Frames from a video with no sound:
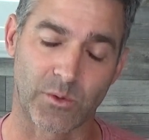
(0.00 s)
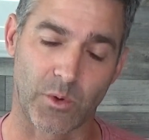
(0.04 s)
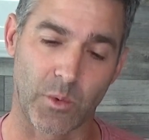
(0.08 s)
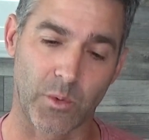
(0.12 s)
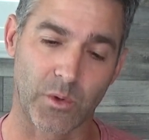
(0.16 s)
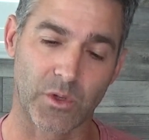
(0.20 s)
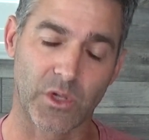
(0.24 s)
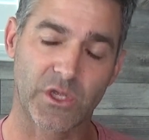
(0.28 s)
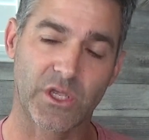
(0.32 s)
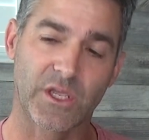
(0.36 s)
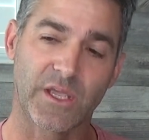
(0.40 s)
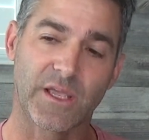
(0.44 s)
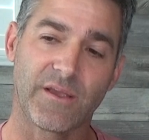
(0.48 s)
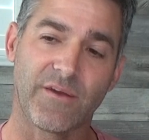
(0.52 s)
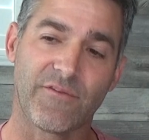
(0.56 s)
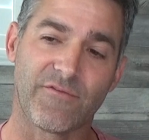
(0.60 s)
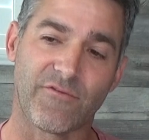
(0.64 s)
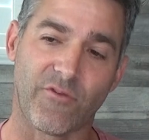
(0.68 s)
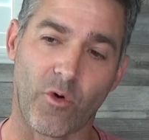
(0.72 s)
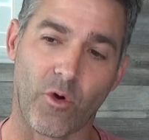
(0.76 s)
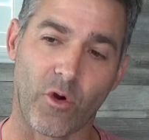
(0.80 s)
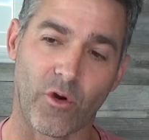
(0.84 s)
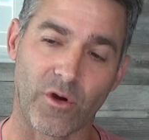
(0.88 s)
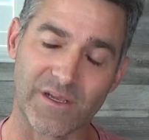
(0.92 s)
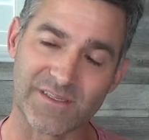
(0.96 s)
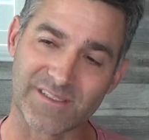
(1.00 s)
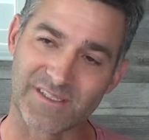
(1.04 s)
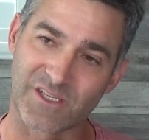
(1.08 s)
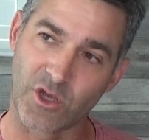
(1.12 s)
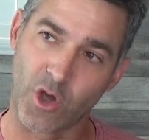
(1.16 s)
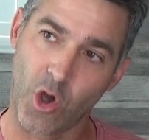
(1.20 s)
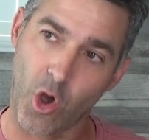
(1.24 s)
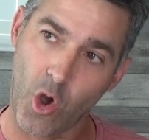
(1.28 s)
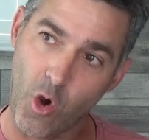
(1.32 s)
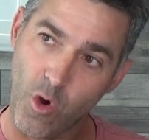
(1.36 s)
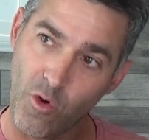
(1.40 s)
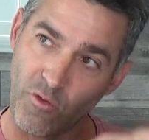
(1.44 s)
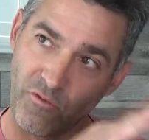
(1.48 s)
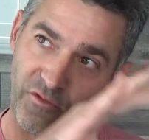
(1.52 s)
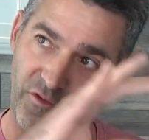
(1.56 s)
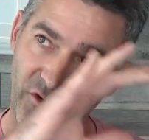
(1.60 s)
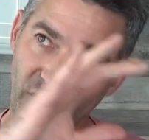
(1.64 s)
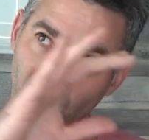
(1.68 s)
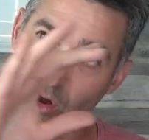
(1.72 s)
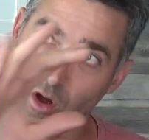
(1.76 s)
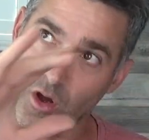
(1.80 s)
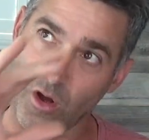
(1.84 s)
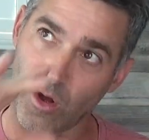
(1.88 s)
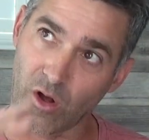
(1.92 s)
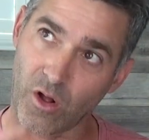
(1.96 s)
What we're looking for is the
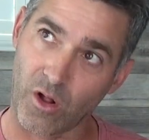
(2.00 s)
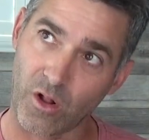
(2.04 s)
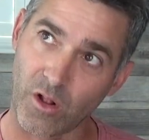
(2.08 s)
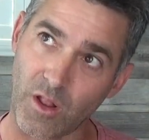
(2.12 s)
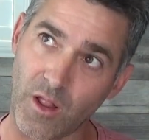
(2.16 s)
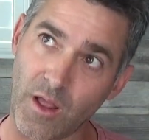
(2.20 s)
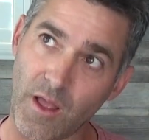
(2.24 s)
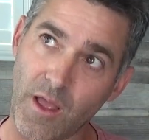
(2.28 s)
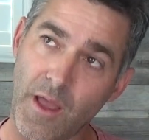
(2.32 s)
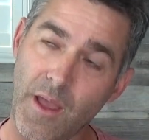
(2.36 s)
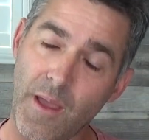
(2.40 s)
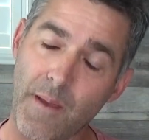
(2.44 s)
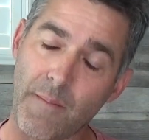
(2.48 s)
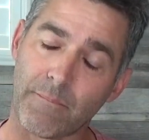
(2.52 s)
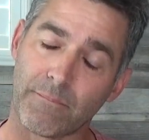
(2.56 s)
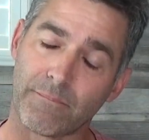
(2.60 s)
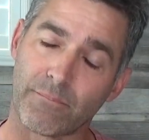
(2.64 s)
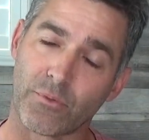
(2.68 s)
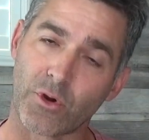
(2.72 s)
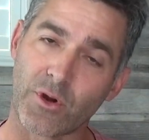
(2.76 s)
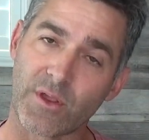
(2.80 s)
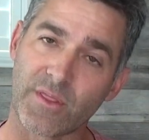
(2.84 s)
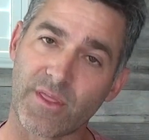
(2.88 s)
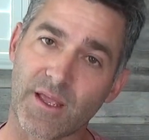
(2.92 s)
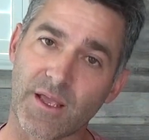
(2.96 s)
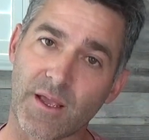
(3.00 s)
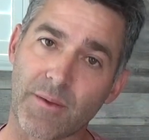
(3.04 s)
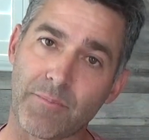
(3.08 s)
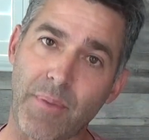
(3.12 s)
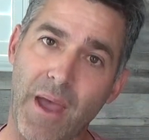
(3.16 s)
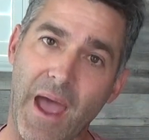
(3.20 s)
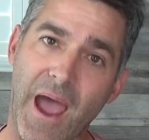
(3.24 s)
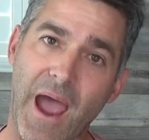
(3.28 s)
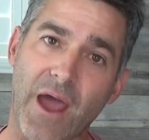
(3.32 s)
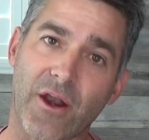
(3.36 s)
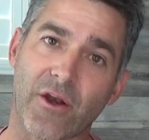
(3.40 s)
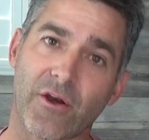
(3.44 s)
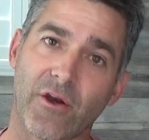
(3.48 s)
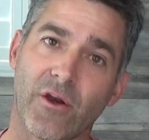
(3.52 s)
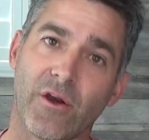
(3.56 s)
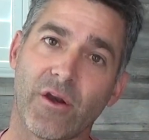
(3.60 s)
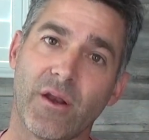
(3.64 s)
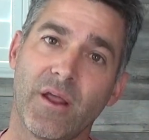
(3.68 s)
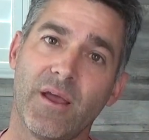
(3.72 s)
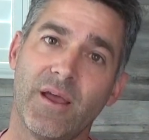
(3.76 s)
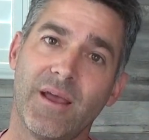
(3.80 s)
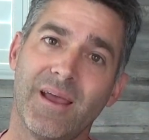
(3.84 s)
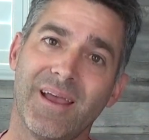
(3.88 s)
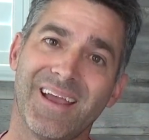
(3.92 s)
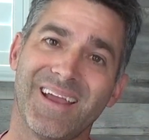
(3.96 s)
overall breathing
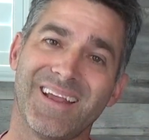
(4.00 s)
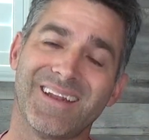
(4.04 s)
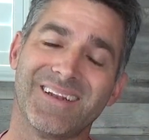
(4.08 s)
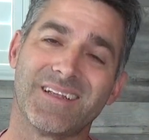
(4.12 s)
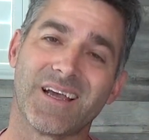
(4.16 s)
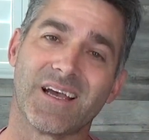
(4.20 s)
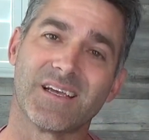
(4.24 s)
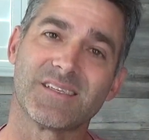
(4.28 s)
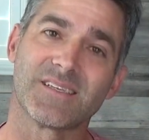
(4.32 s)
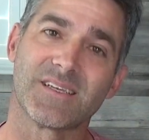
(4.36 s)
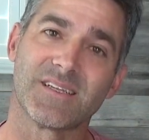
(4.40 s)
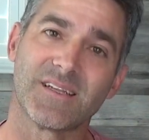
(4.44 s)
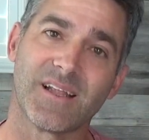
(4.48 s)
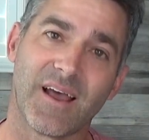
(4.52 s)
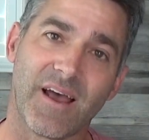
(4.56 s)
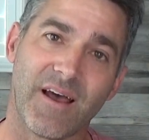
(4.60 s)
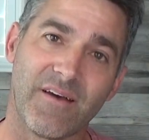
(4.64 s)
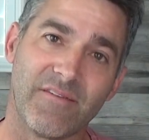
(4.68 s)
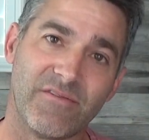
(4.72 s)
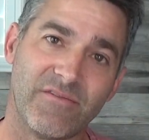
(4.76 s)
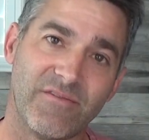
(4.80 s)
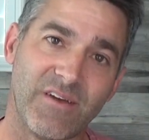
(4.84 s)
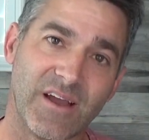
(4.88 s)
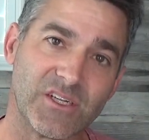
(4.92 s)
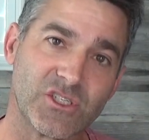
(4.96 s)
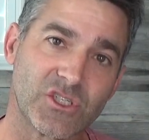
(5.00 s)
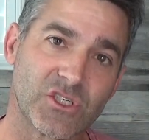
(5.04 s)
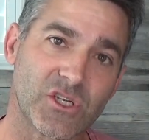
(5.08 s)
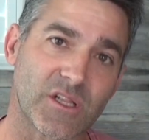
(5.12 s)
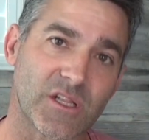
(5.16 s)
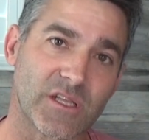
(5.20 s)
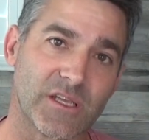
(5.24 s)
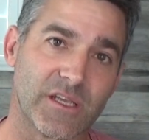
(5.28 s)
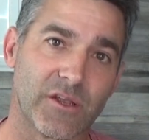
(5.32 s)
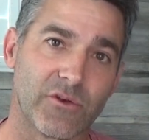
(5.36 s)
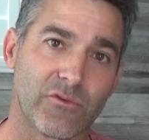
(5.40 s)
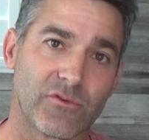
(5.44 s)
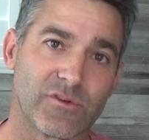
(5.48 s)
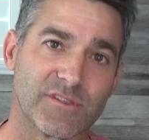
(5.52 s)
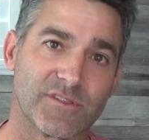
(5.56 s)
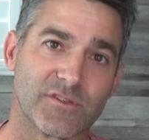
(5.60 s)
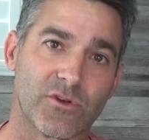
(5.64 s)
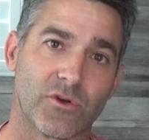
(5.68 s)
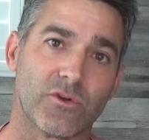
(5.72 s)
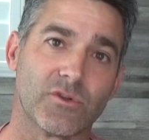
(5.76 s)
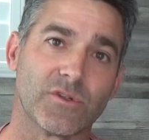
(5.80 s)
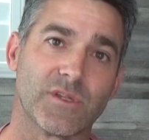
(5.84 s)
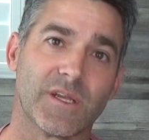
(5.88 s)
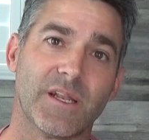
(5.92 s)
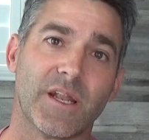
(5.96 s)
pattern, and does it eventually
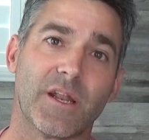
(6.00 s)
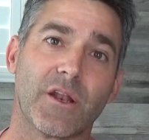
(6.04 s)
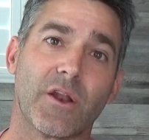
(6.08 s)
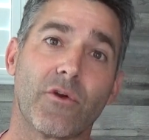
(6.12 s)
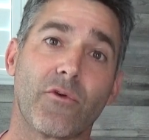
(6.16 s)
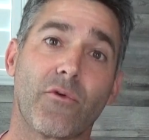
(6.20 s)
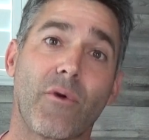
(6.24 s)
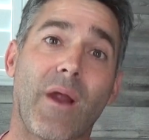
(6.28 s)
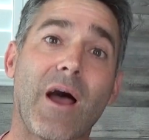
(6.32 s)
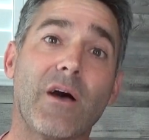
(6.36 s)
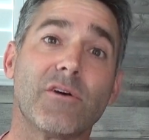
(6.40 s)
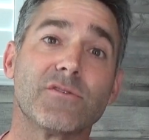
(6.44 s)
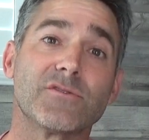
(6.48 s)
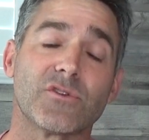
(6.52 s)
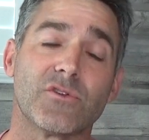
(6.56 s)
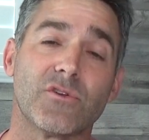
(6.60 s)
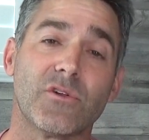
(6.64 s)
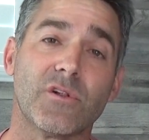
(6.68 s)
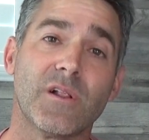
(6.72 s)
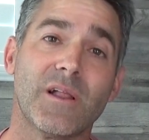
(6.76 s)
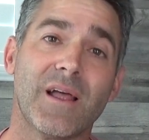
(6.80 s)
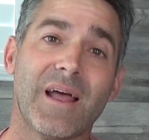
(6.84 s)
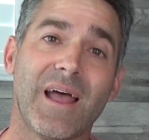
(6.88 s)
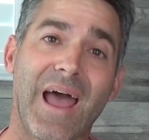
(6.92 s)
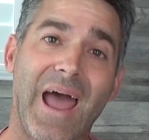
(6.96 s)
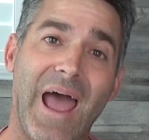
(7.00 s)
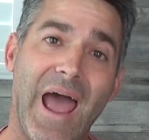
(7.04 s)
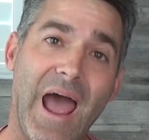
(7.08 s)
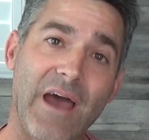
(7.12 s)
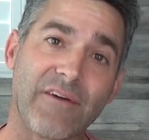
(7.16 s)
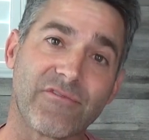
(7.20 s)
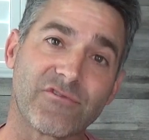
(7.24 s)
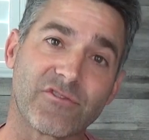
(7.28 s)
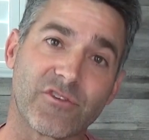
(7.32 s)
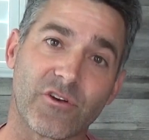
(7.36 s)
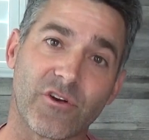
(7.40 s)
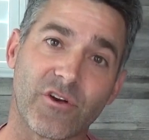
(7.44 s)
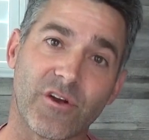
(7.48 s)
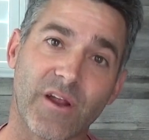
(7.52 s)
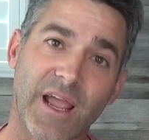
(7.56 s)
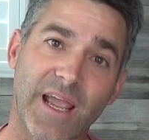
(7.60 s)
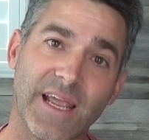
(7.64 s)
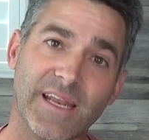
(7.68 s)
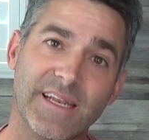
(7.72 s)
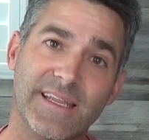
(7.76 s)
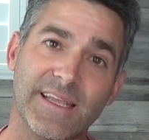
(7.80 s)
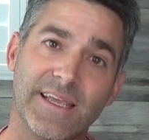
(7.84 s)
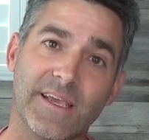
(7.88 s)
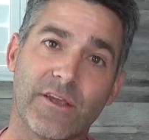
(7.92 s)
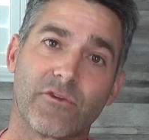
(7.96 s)
result in an arousal after
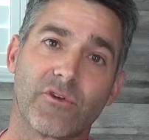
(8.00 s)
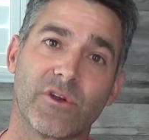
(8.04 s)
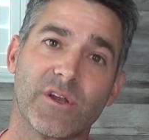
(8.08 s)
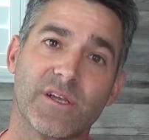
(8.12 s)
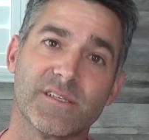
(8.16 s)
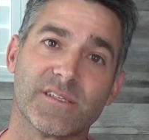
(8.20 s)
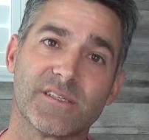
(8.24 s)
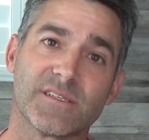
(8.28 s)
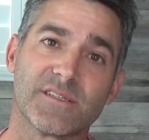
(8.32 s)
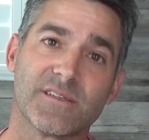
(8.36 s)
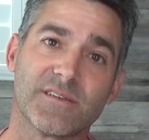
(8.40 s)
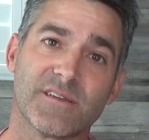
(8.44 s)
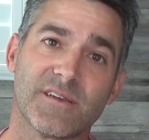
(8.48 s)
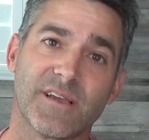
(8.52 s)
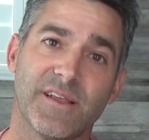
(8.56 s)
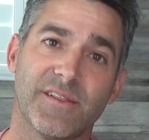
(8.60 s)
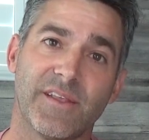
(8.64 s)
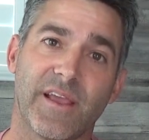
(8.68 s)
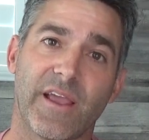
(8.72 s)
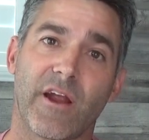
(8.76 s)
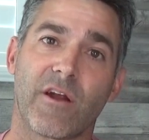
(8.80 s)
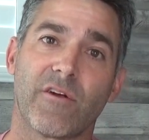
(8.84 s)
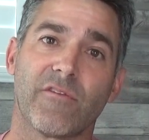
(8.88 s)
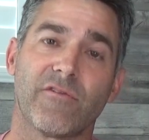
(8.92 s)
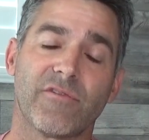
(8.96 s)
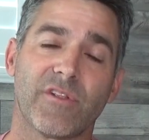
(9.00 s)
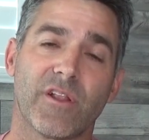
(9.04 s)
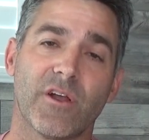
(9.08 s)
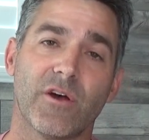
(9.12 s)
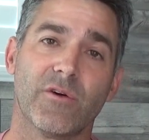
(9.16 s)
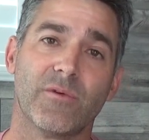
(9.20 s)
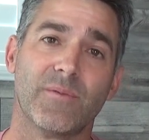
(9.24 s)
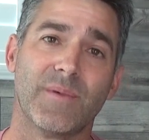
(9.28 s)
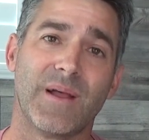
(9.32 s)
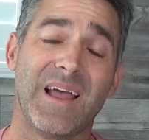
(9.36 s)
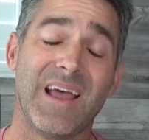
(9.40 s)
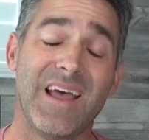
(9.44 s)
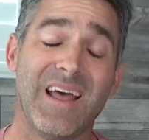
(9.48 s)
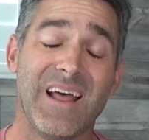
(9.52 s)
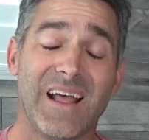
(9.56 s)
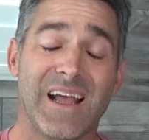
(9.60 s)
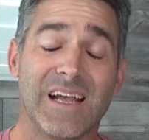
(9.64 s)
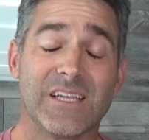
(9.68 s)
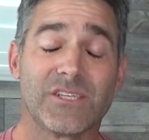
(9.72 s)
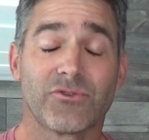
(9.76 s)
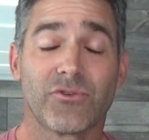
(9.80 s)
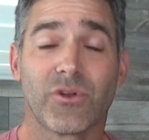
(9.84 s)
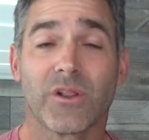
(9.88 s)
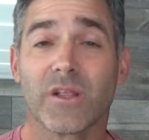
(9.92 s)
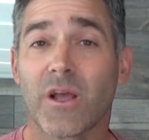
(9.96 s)
a decrease in the airflow.
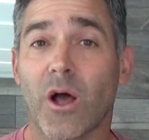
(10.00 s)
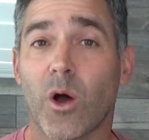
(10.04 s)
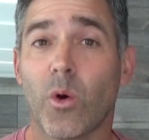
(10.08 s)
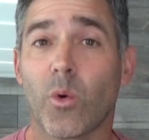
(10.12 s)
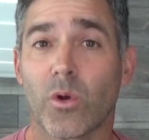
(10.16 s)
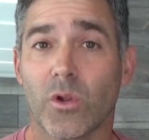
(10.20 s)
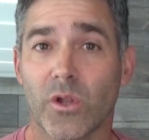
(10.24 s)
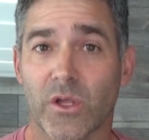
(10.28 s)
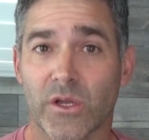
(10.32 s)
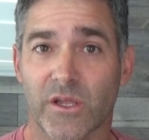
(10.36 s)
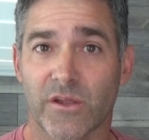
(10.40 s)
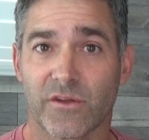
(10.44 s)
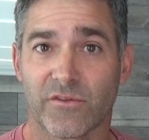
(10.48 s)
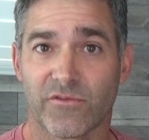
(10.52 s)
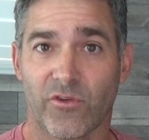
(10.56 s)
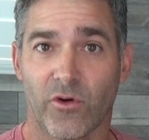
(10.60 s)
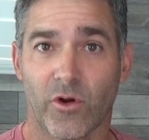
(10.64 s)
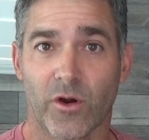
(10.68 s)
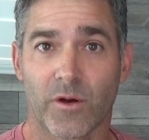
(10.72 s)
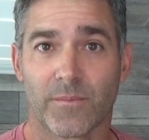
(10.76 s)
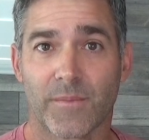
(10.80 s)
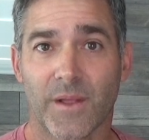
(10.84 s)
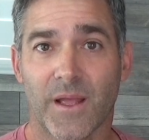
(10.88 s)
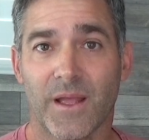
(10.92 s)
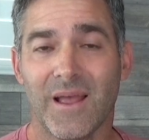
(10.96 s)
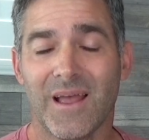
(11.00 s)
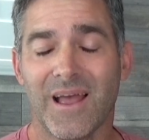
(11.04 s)
That's really all we're looking for.